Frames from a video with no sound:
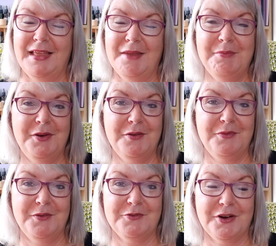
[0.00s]
let me know
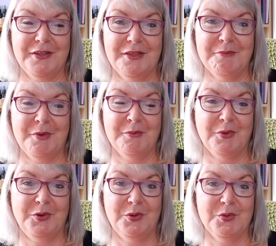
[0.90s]
if you've tried them and
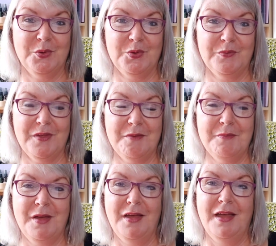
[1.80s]
what you thought of
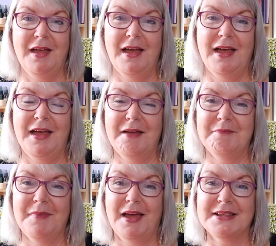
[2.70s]
them
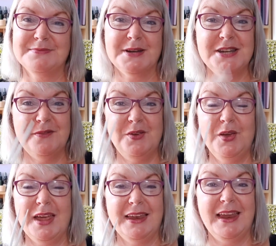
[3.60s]
um, especially if you
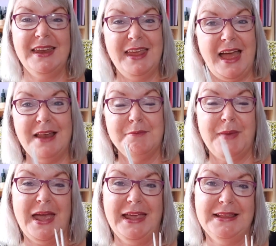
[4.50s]
get any hand
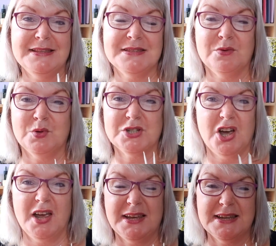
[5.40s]
pains or
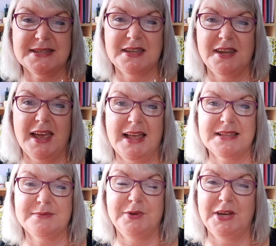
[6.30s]
tiredness in your
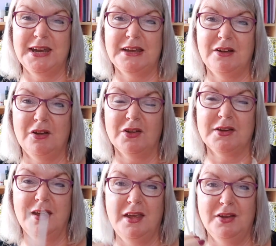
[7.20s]
hands when you knit a lot
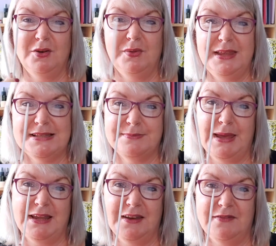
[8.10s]
do these
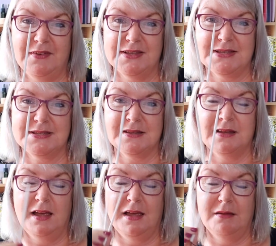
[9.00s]
make a difference
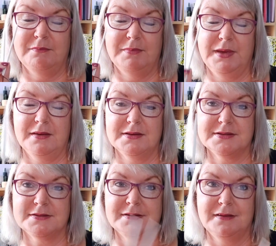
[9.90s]
um,
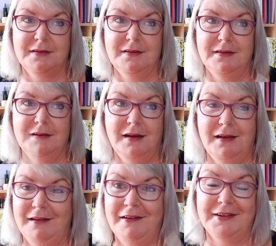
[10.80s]
because
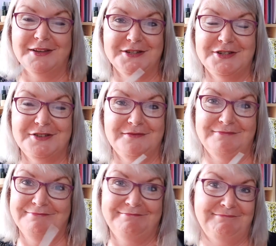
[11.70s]
I can't
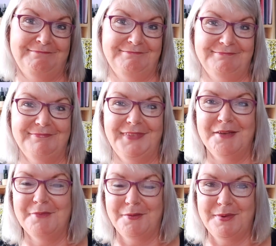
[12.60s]

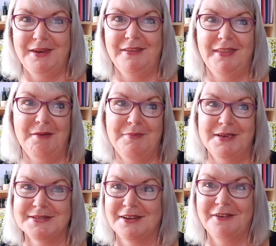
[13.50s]
give my opinion on that
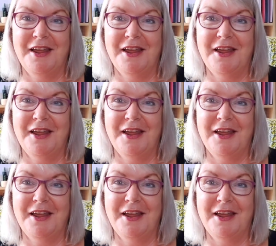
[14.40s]
because I don't